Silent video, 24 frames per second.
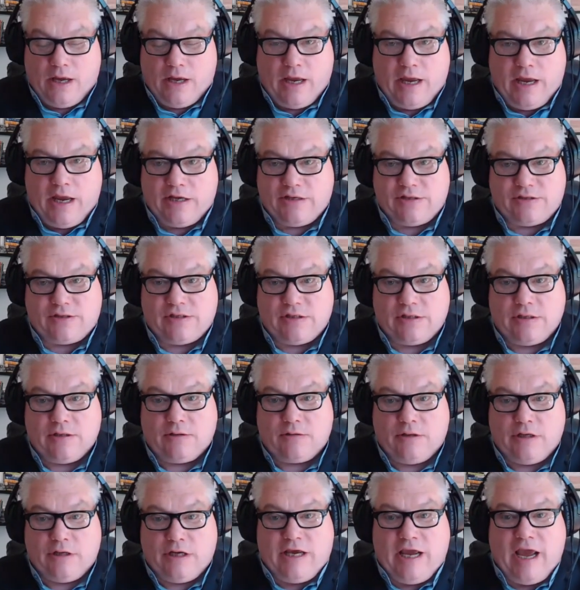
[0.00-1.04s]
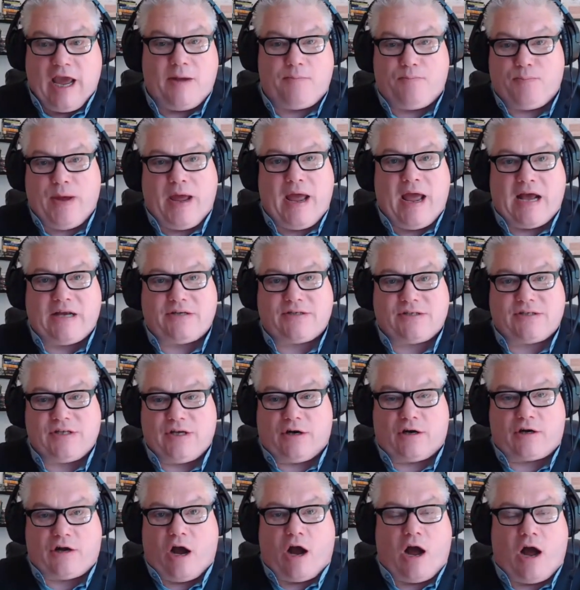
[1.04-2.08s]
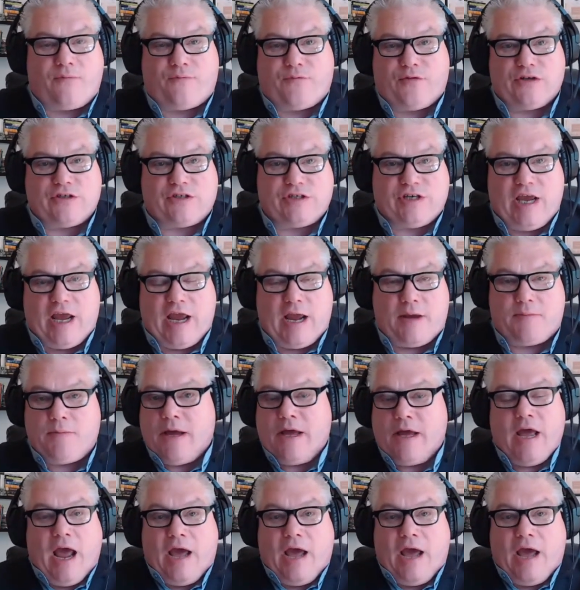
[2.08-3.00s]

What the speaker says: is get past their conference game,